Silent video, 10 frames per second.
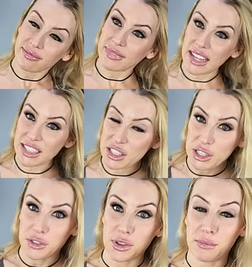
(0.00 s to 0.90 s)
That's
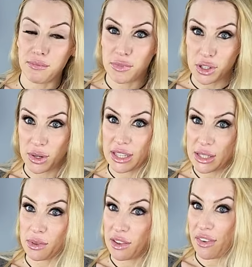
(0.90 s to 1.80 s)
just from doing
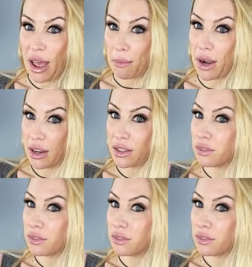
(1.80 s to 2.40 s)
this with the fabric.